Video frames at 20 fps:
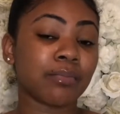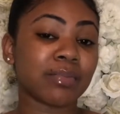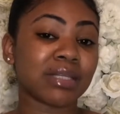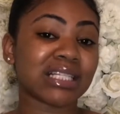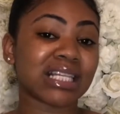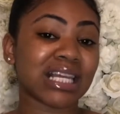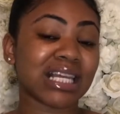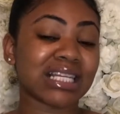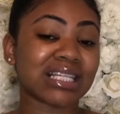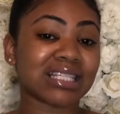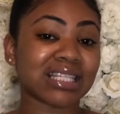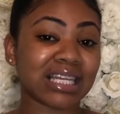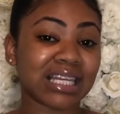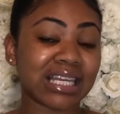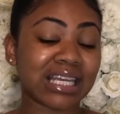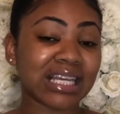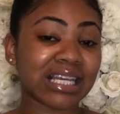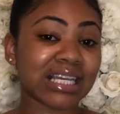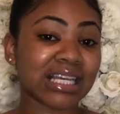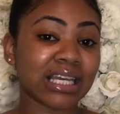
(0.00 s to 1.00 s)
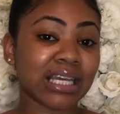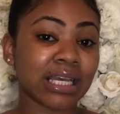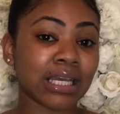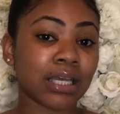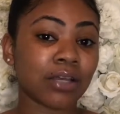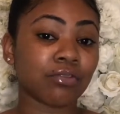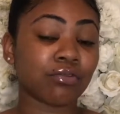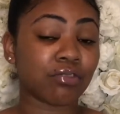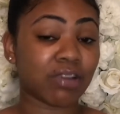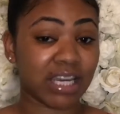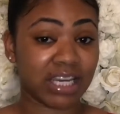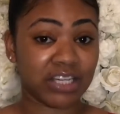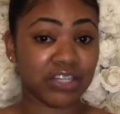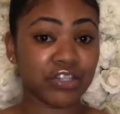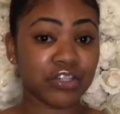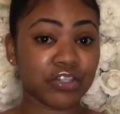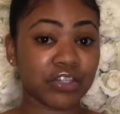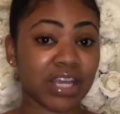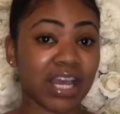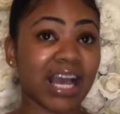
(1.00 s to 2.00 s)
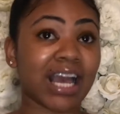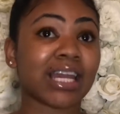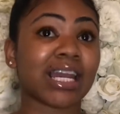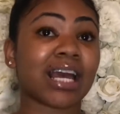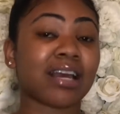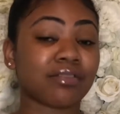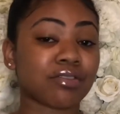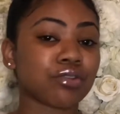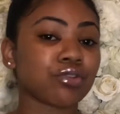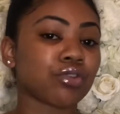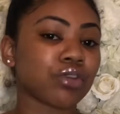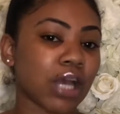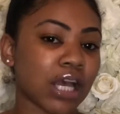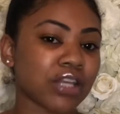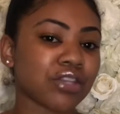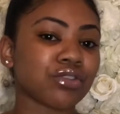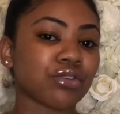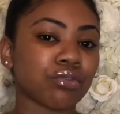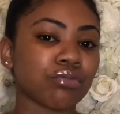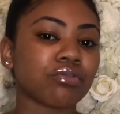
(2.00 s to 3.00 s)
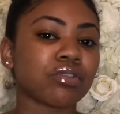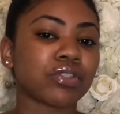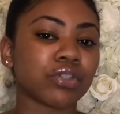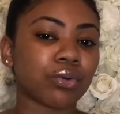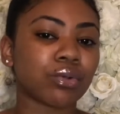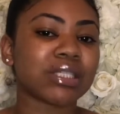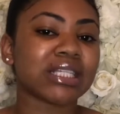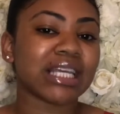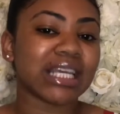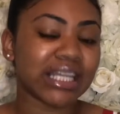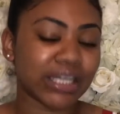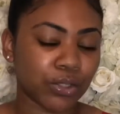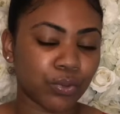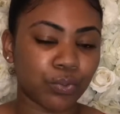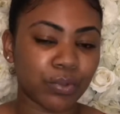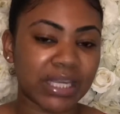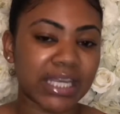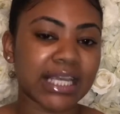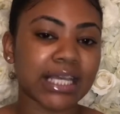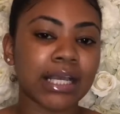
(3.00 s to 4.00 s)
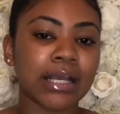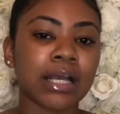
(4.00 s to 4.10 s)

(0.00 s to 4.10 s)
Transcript: salicylic range, and I saw results in a week.